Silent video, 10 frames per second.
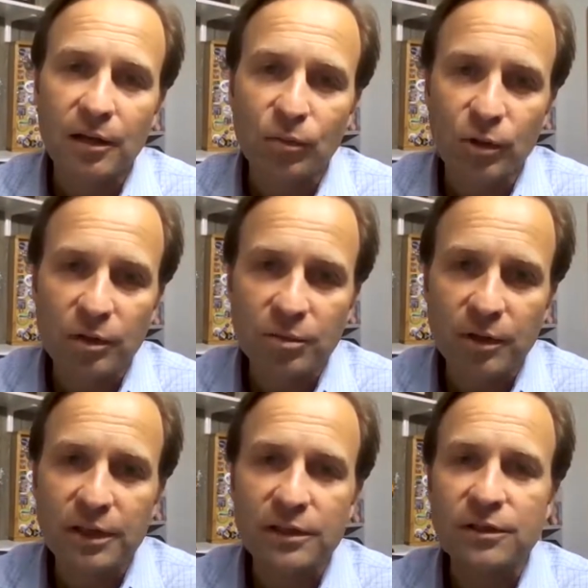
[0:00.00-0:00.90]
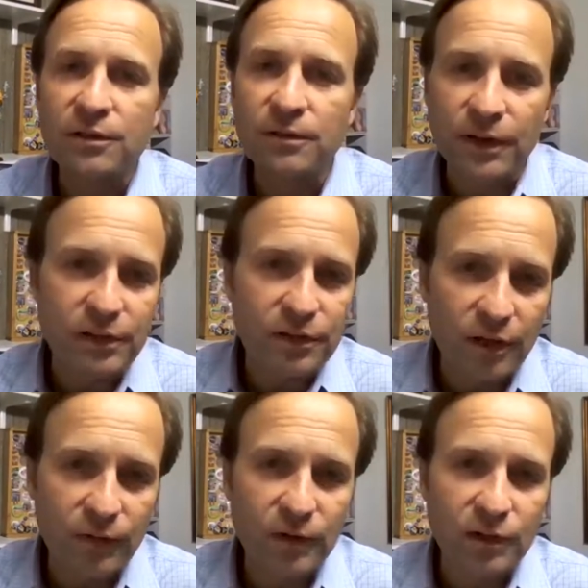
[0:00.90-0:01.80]
workplace face
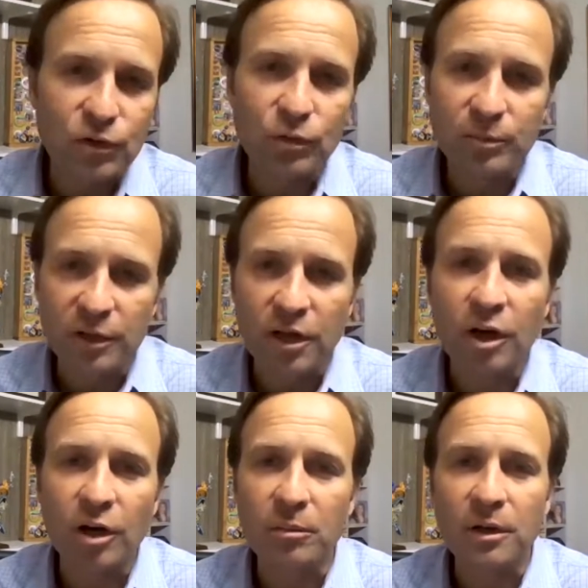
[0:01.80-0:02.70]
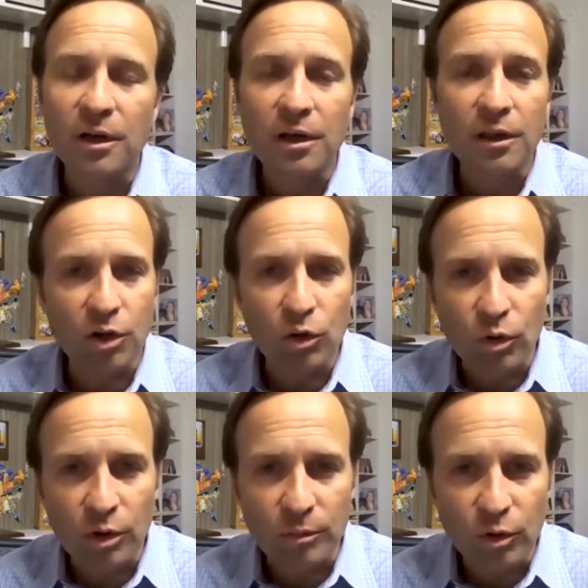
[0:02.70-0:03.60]
coverings will become the
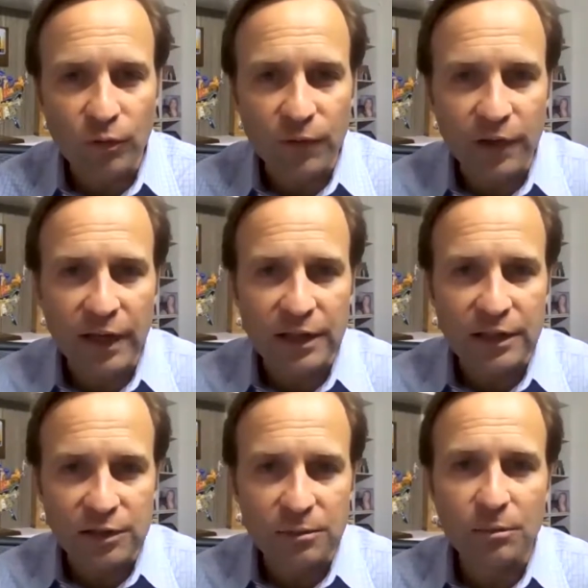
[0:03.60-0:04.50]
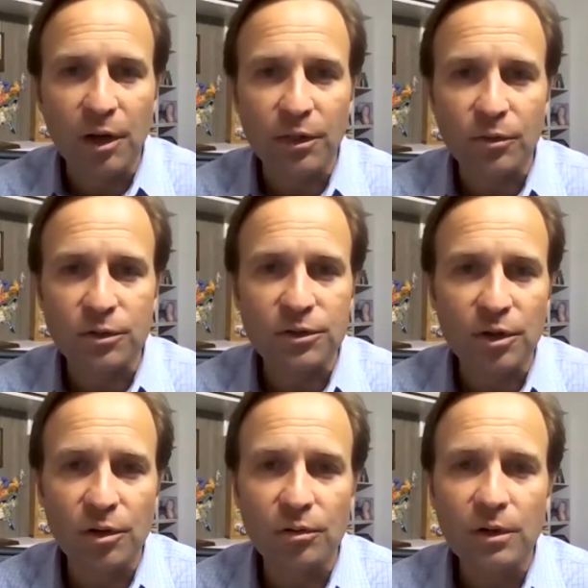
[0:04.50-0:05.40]
norm over the next month or
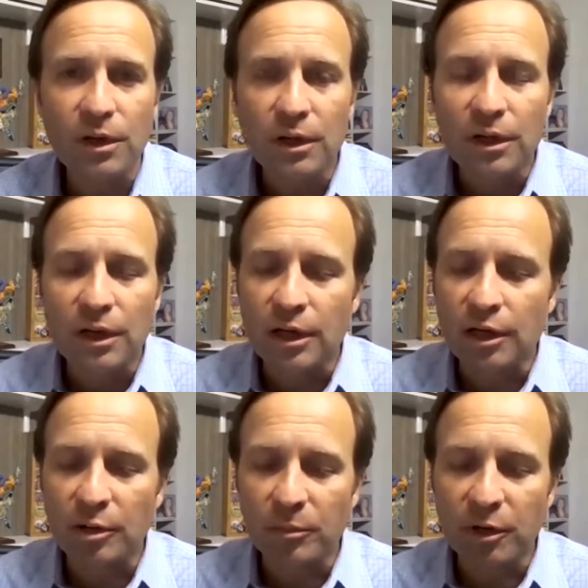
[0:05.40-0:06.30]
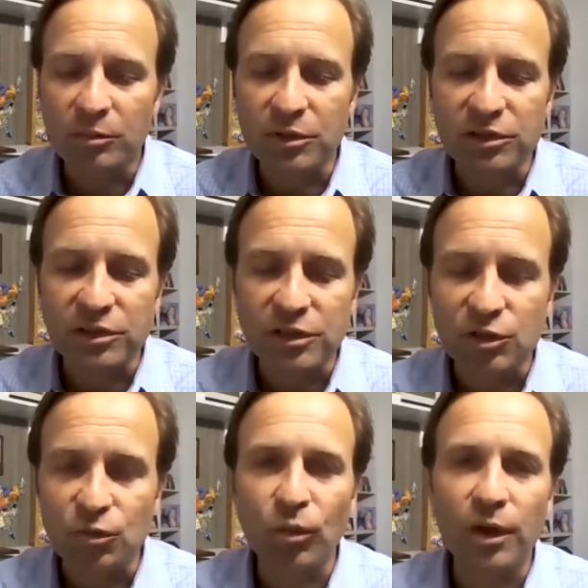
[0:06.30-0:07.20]
so among
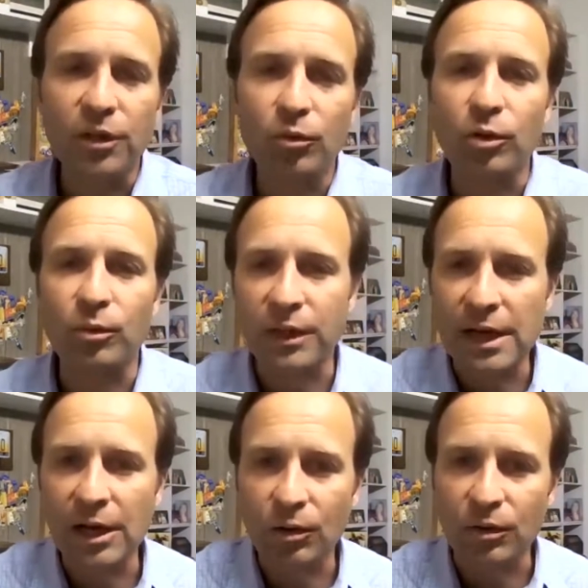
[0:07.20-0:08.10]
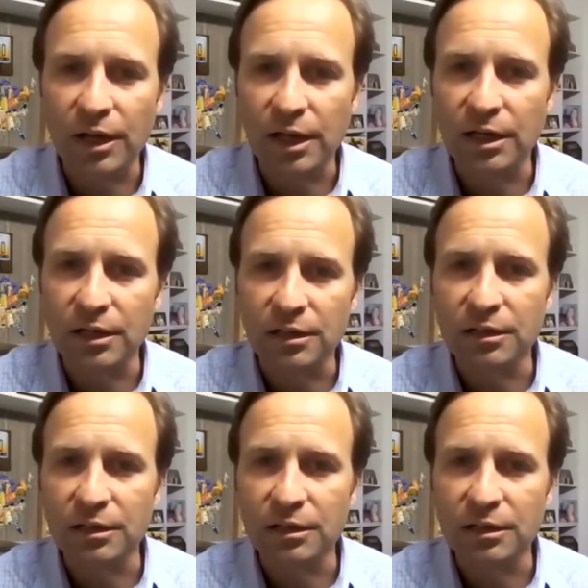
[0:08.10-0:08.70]
businesses with or without a